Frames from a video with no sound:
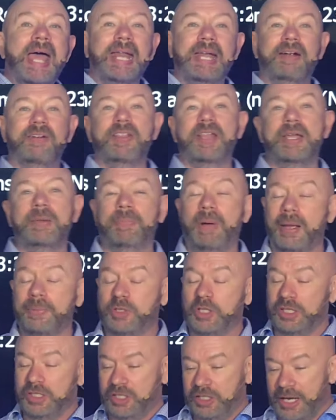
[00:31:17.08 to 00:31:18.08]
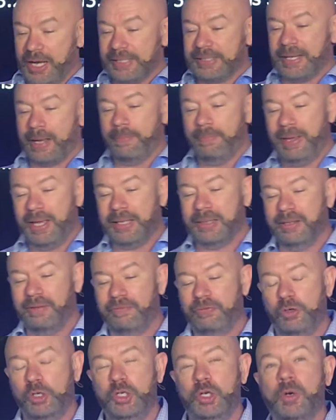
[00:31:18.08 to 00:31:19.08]
and everything. Mom says, yes, I made them
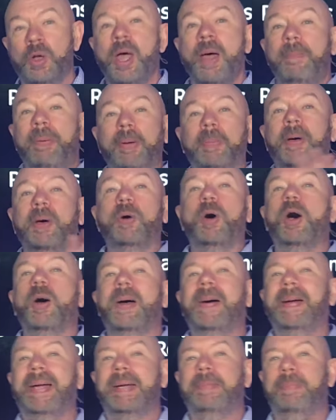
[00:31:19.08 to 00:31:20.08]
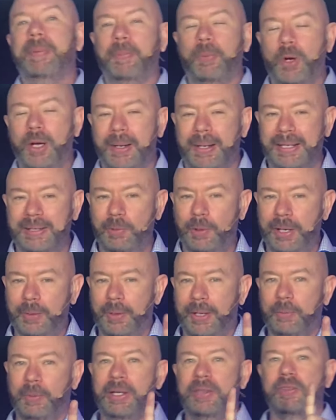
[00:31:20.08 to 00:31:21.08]
for you. But
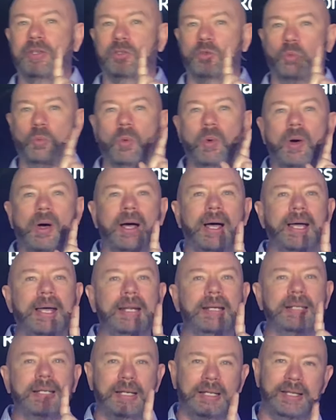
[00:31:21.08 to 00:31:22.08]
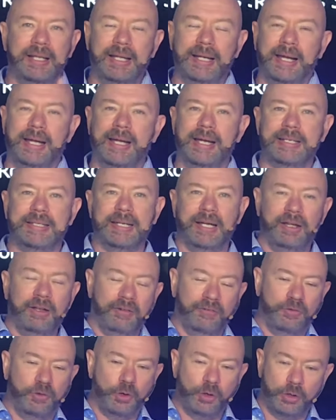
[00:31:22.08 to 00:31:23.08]
wait. There's one little thing I got to tell you
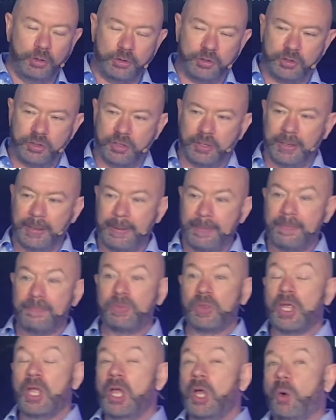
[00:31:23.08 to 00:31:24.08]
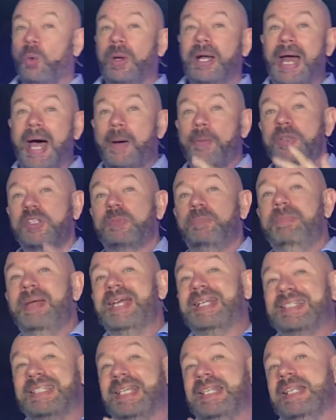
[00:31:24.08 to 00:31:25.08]
first. When I was
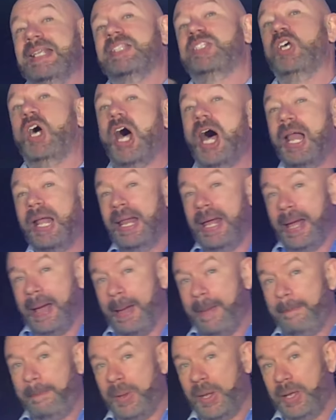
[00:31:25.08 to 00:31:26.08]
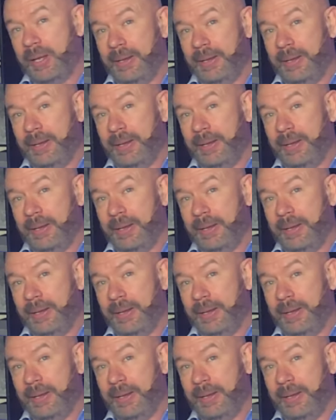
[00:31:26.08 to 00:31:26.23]
mixing this all up,